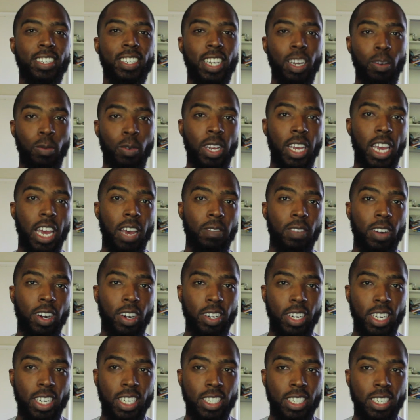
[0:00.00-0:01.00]
that we have in
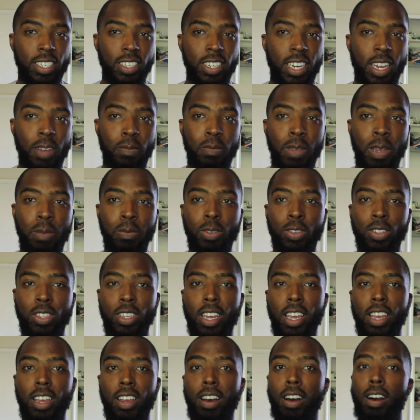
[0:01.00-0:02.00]
our nation that people
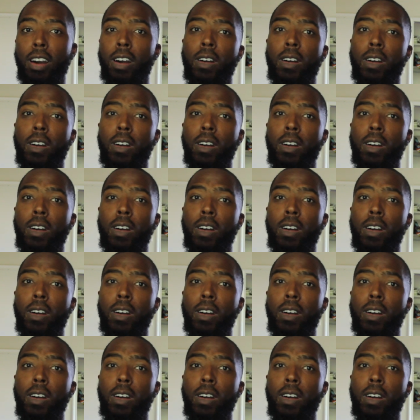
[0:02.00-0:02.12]
think,